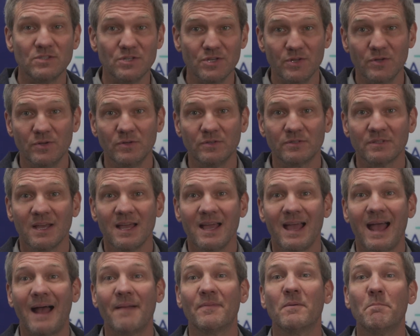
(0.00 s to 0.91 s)
news
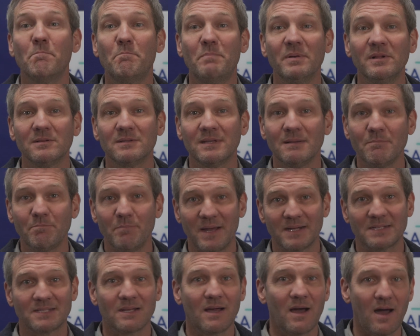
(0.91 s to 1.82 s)
at the Building
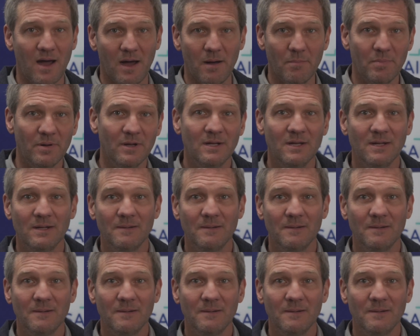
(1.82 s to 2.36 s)
Better Hub.